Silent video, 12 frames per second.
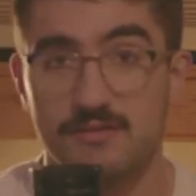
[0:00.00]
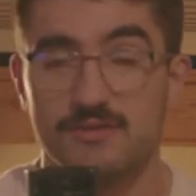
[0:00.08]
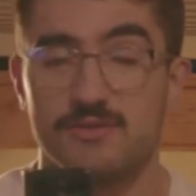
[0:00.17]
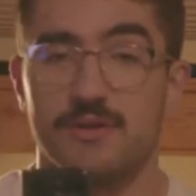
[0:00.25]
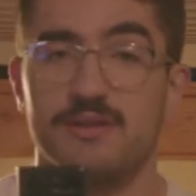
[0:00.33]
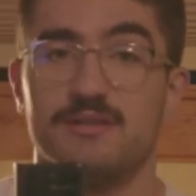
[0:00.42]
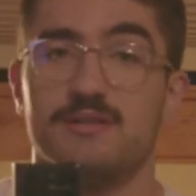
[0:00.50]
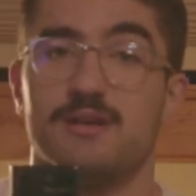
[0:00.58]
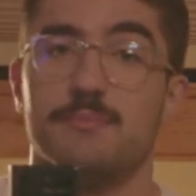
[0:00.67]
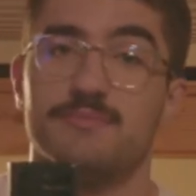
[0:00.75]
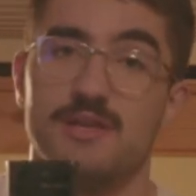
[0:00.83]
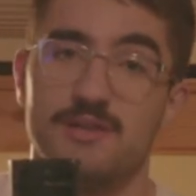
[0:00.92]
so I need to
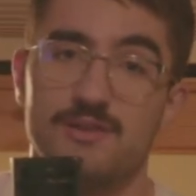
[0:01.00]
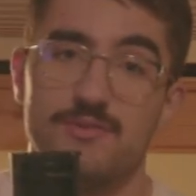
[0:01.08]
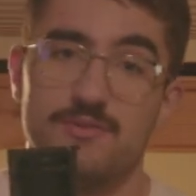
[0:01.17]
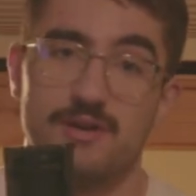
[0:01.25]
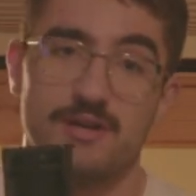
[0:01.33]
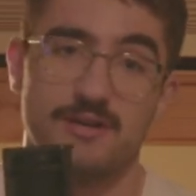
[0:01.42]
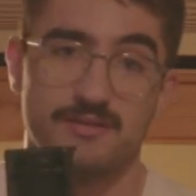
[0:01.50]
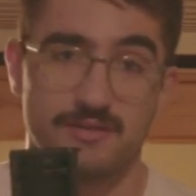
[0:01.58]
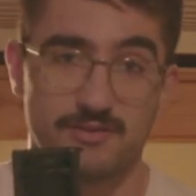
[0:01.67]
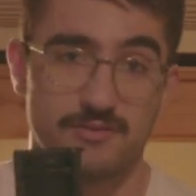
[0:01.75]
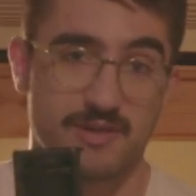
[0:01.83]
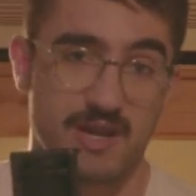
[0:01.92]
update you on a
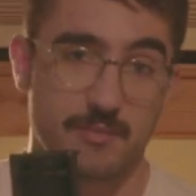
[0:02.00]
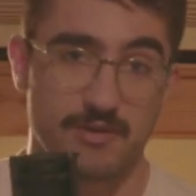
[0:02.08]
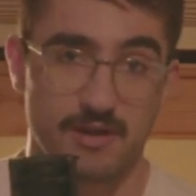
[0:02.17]
new camera